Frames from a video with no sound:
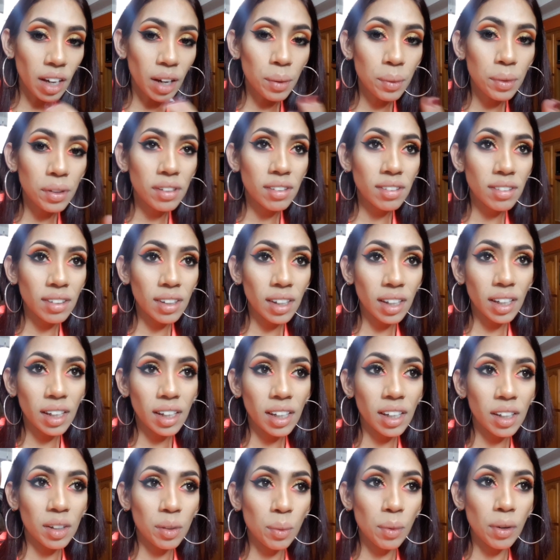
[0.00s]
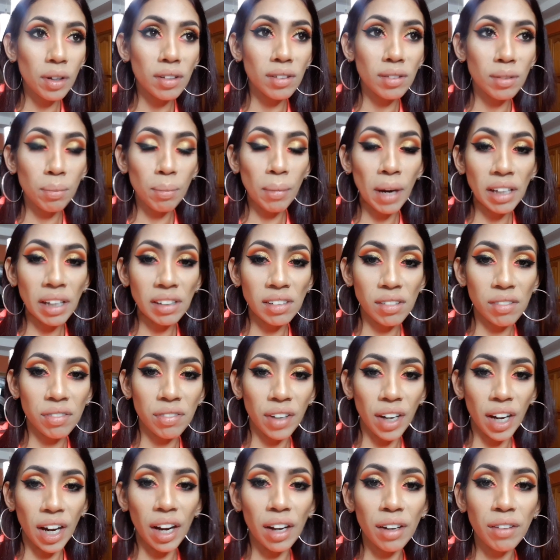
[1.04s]
I would say it was
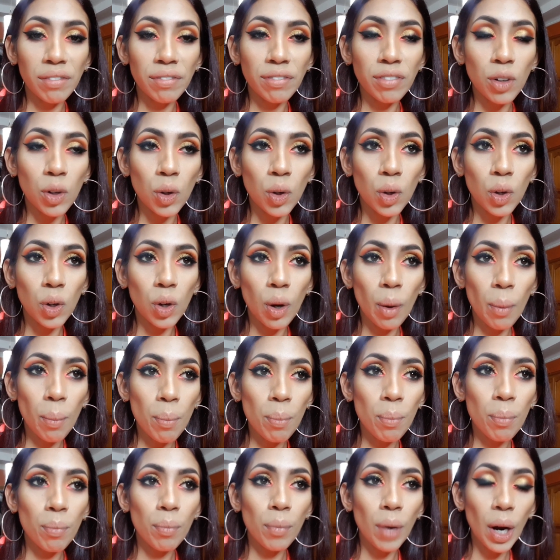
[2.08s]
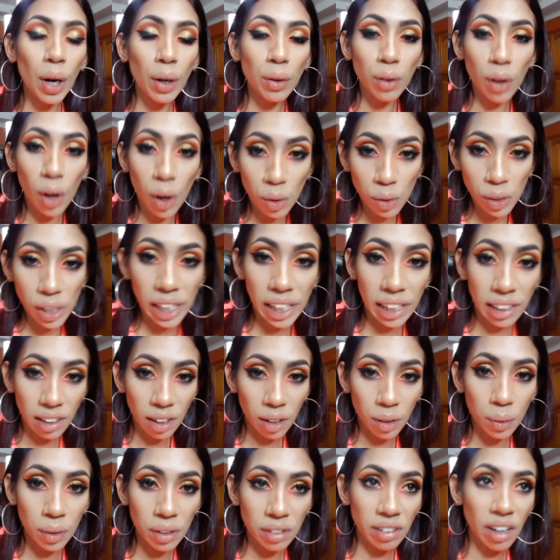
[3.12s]
mattifying for around 8
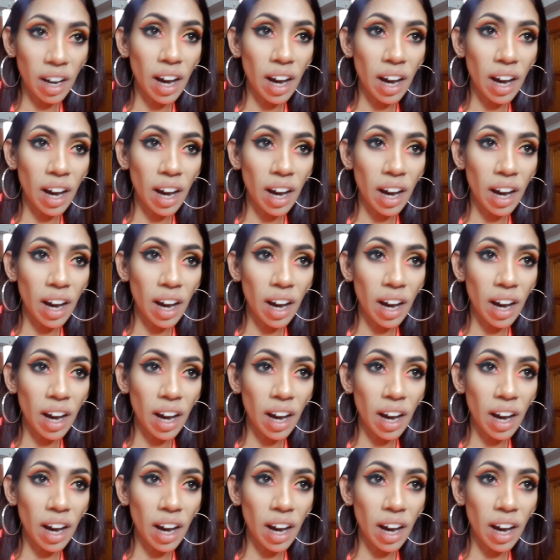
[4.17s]
hours.